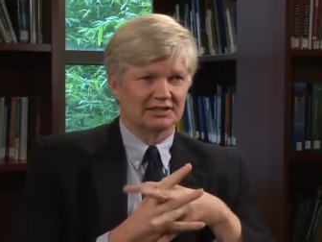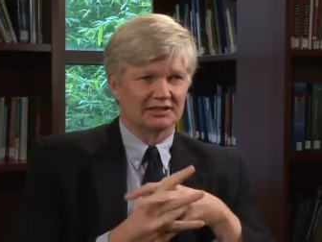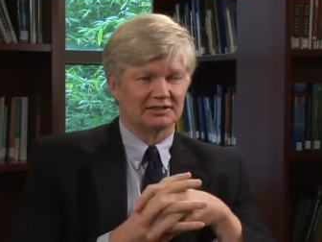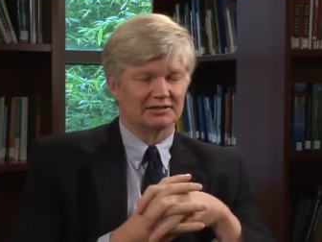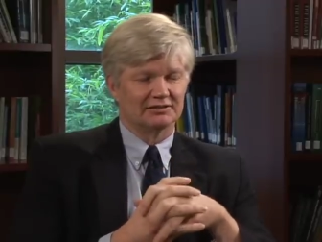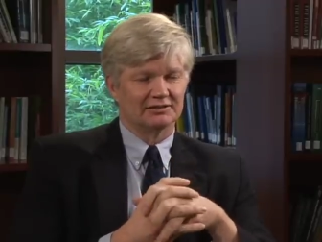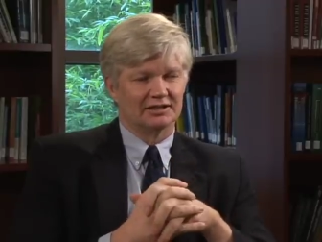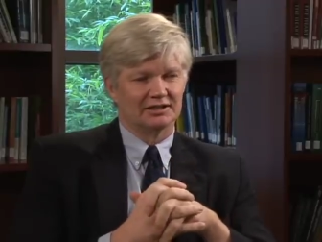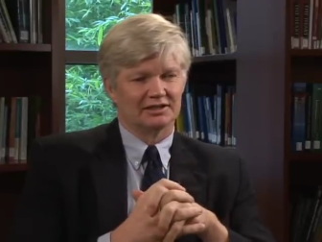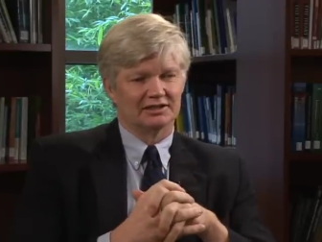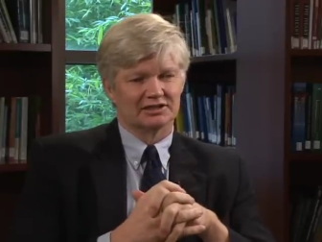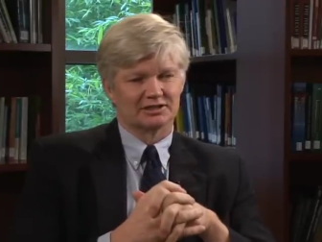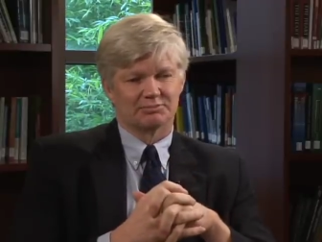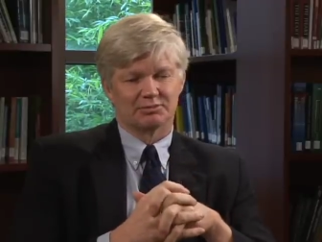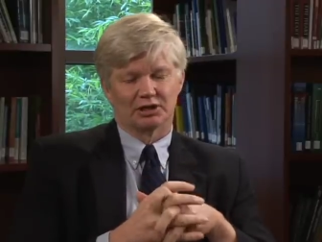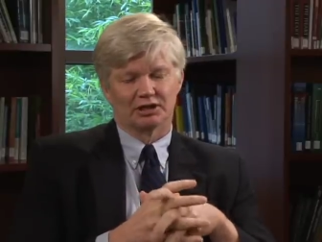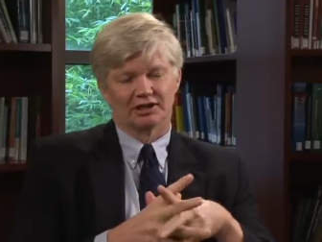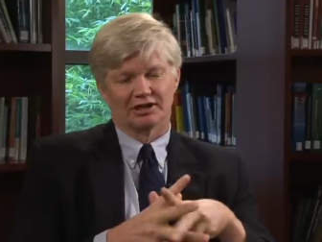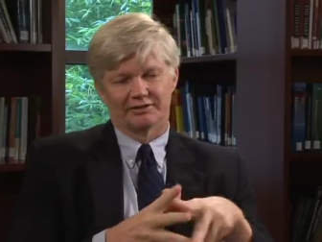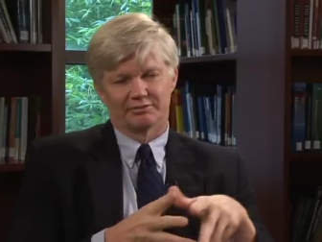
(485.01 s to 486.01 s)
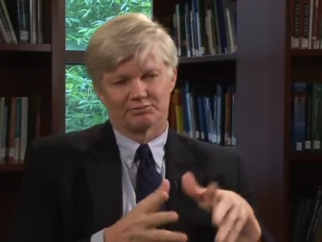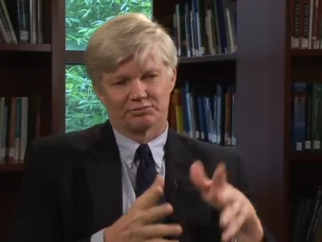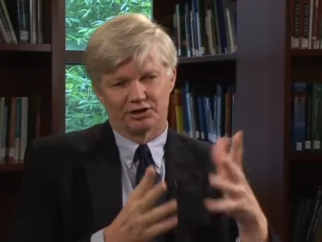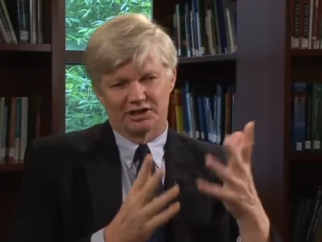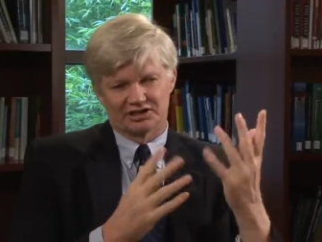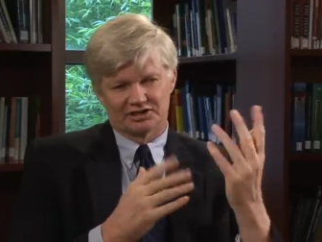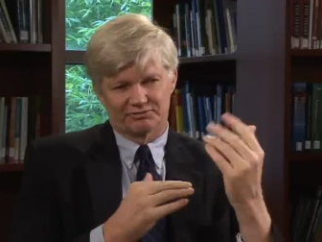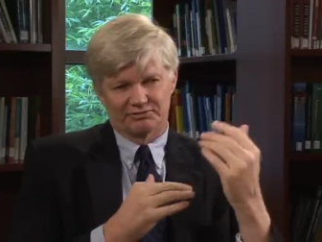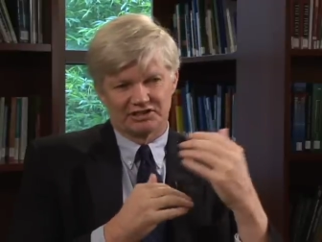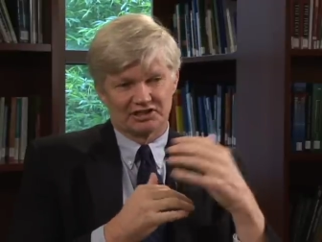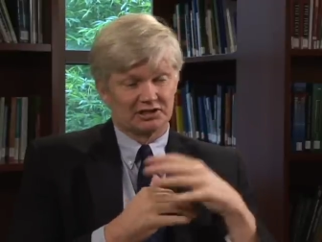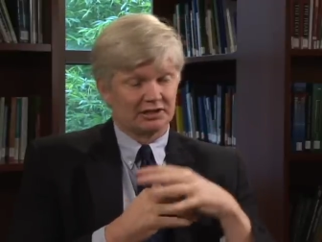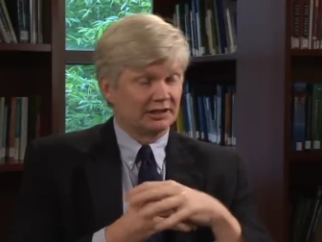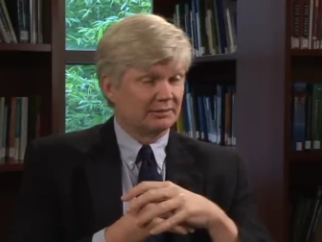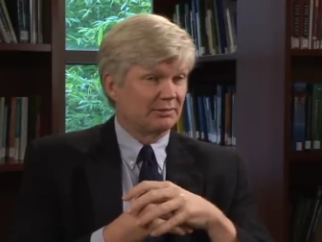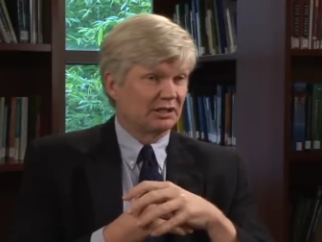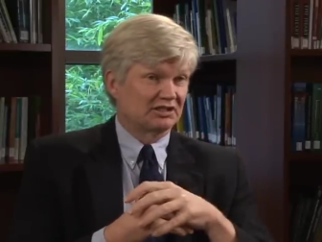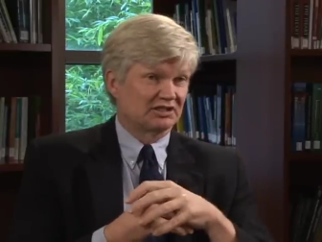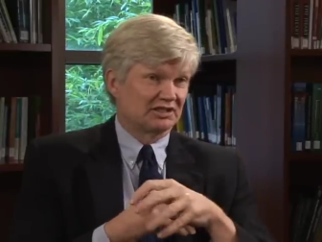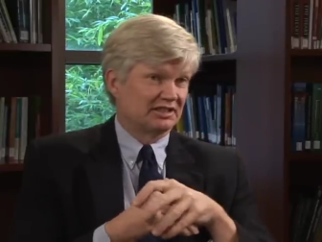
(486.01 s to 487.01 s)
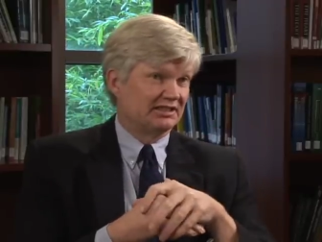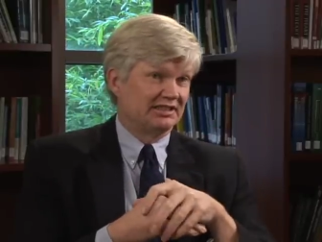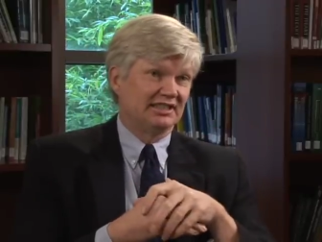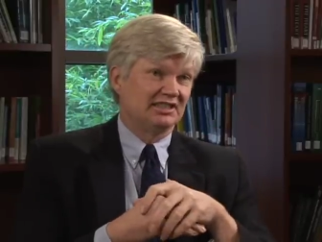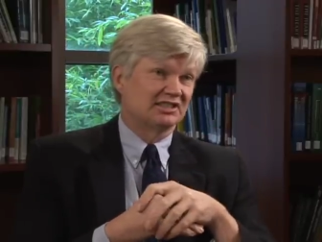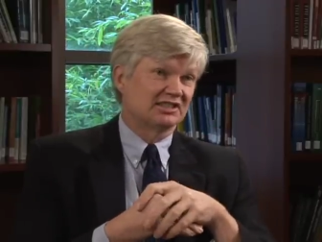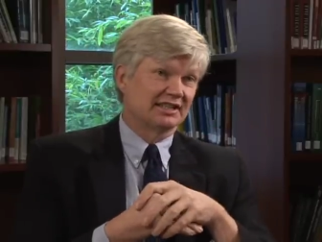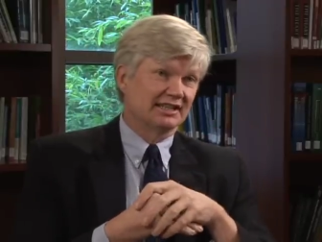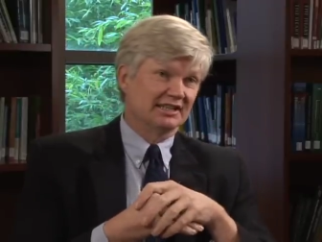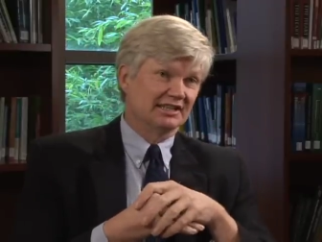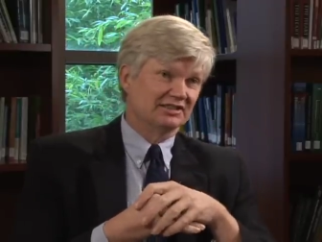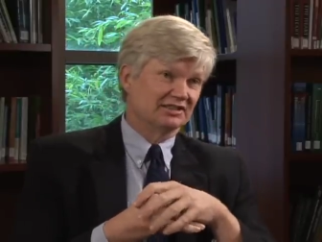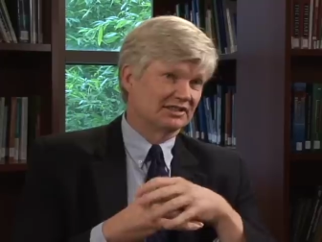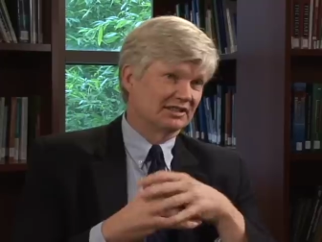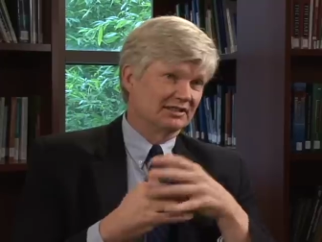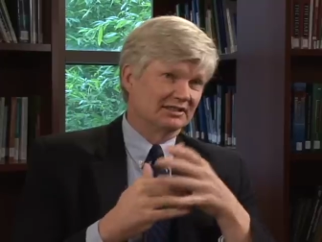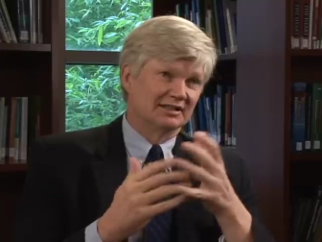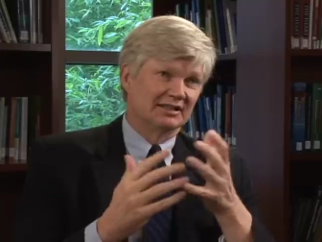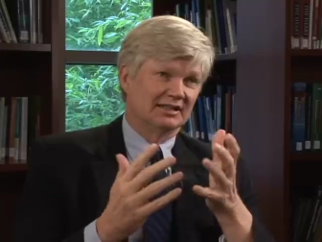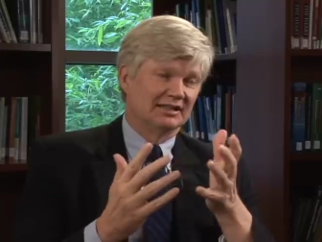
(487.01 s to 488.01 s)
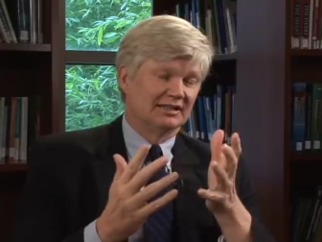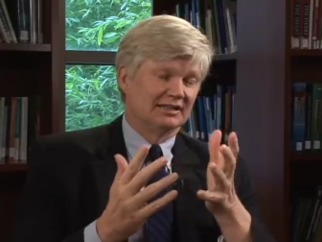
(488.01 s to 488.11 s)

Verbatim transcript: and, and there's been a lot of press recently about CT scans and,